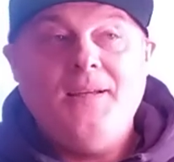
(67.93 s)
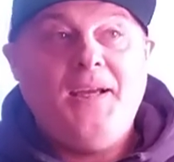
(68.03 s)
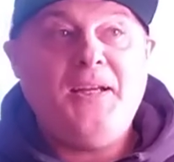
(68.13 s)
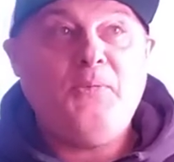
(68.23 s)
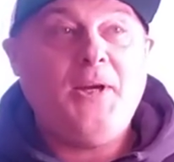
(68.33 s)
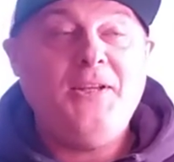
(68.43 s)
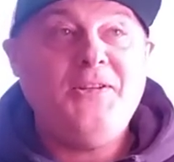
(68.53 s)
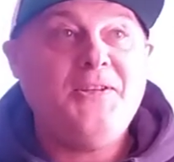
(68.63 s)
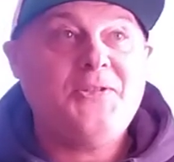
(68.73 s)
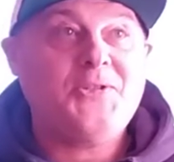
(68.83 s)
Anyway, in
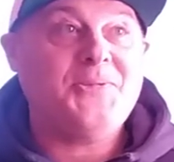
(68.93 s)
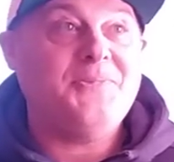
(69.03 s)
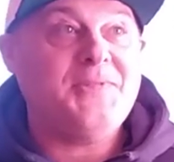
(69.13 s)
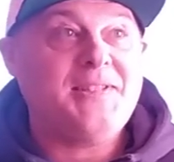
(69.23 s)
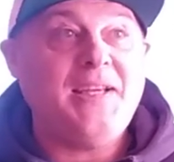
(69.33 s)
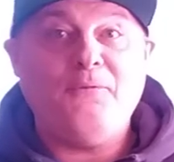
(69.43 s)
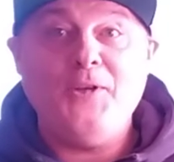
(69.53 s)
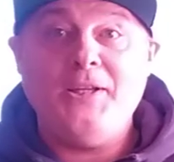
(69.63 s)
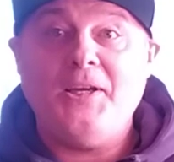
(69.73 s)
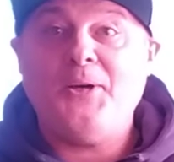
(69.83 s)
this said
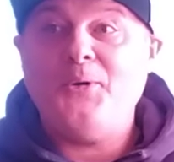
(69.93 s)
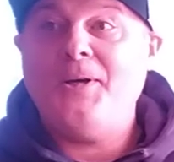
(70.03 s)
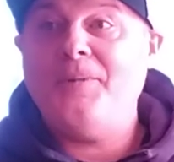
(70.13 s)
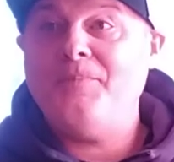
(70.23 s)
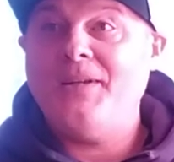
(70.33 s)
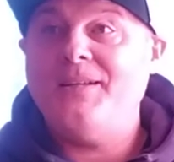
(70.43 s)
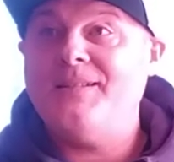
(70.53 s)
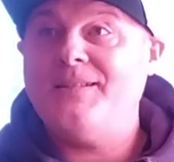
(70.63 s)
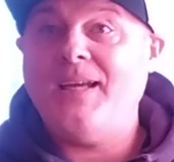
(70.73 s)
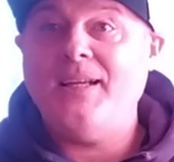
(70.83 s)
video,
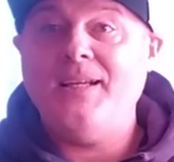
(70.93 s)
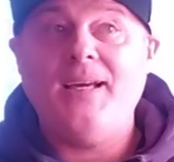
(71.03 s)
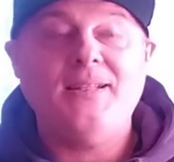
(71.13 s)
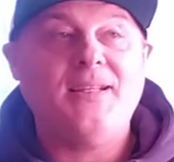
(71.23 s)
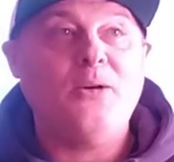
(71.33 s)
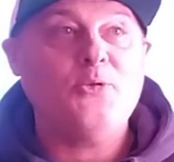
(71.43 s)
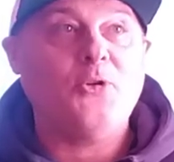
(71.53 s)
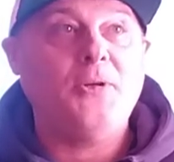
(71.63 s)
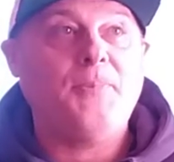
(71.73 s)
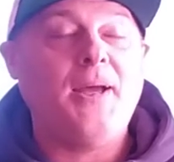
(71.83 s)
Danny Ladd goes
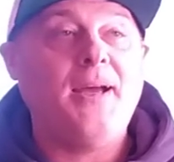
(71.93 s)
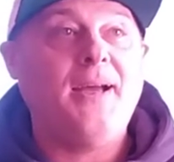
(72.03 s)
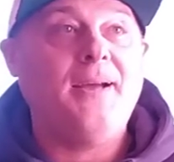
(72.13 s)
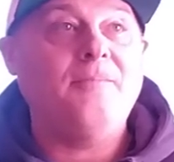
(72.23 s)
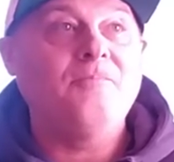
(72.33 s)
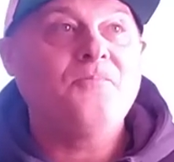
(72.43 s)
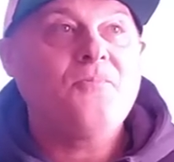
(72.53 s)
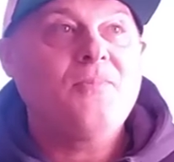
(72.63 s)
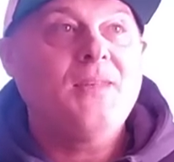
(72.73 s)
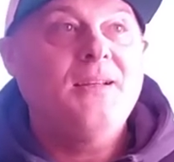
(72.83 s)
on about
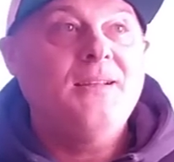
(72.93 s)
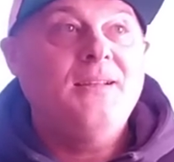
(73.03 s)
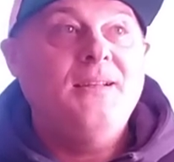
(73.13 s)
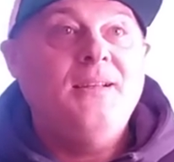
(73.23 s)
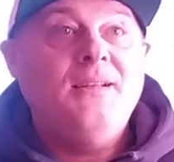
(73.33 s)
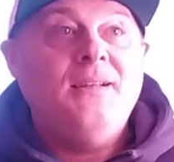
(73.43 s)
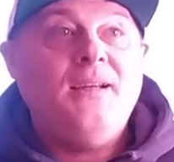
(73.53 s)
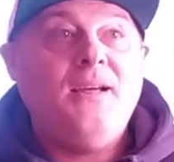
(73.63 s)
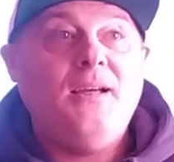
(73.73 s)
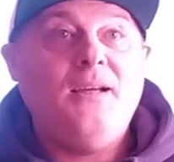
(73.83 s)

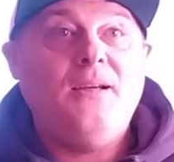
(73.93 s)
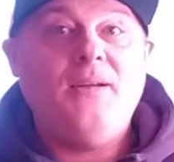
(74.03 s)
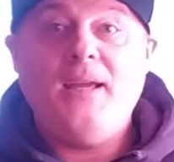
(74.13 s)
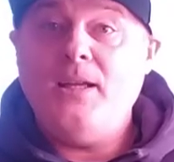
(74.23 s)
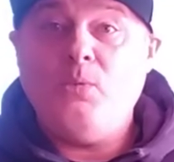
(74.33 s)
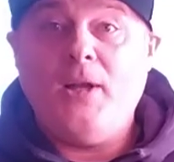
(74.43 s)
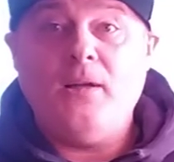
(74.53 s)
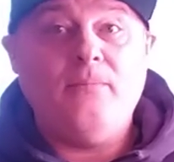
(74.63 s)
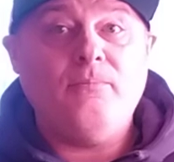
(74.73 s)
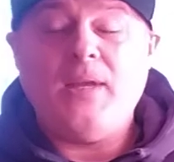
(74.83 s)

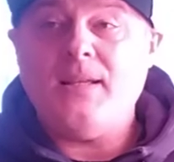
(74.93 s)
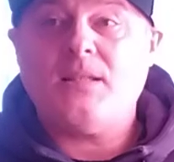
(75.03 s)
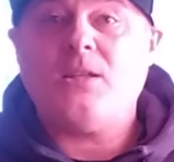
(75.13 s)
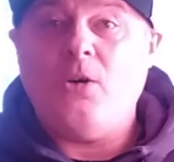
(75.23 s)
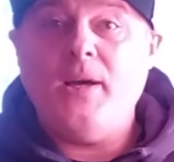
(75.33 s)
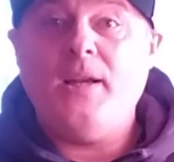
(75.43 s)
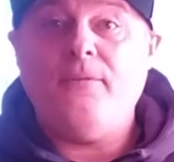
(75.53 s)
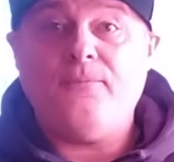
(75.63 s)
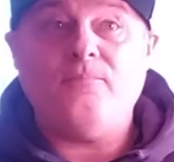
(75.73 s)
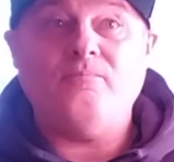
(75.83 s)
anyone that's kind
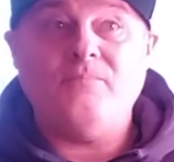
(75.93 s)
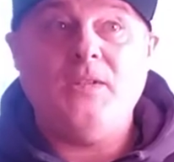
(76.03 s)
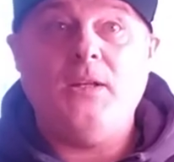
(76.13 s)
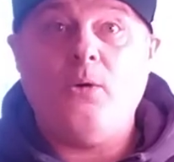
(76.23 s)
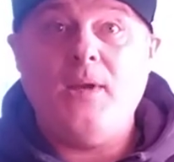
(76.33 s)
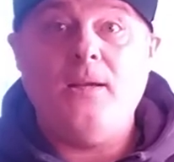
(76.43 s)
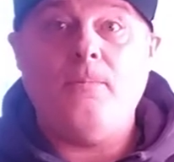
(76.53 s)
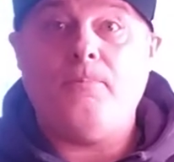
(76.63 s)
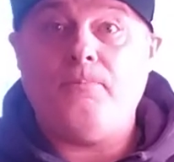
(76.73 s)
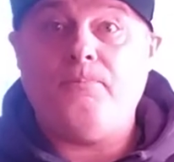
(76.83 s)
of, you know,
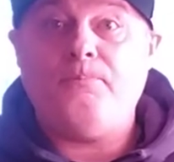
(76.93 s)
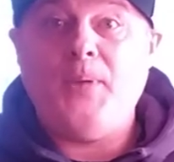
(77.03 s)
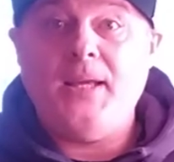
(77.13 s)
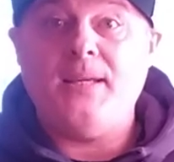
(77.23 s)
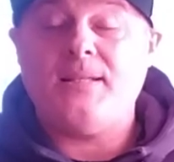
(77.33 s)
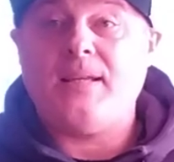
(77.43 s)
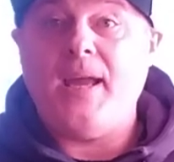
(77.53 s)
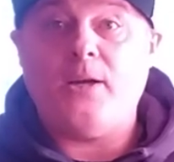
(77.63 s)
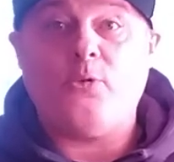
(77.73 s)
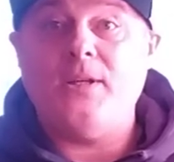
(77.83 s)
in Beggy's
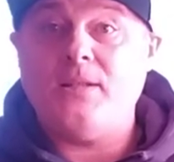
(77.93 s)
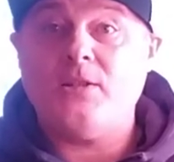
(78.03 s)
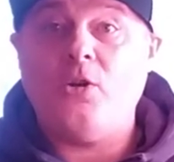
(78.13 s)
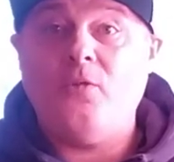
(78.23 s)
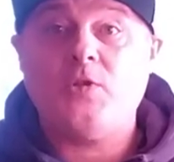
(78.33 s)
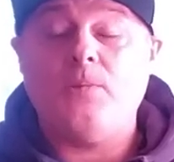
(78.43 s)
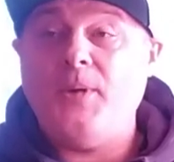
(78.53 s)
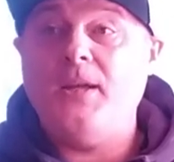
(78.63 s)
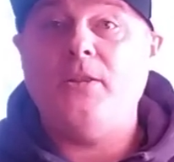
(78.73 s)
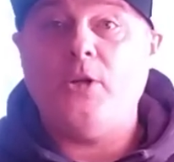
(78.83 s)
category deserves to
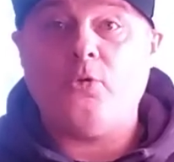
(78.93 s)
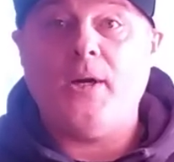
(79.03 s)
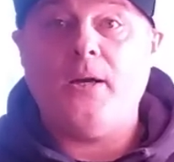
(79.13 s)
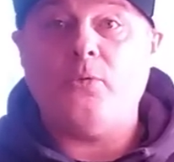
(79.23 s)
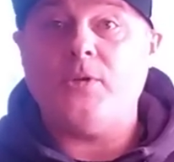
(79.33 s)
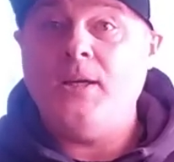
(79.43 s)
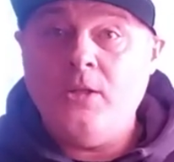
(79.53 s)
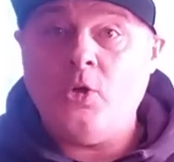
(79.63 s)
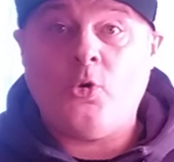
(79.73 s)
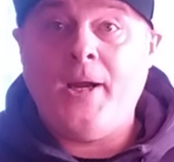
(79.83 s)
be in the ground. In
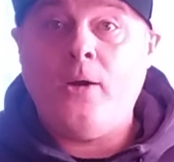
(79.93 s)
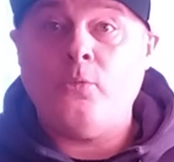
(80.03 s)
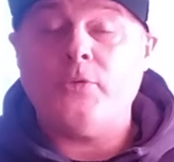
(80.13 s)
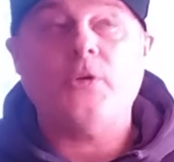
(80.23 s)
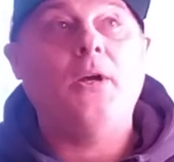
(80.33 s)
the ground!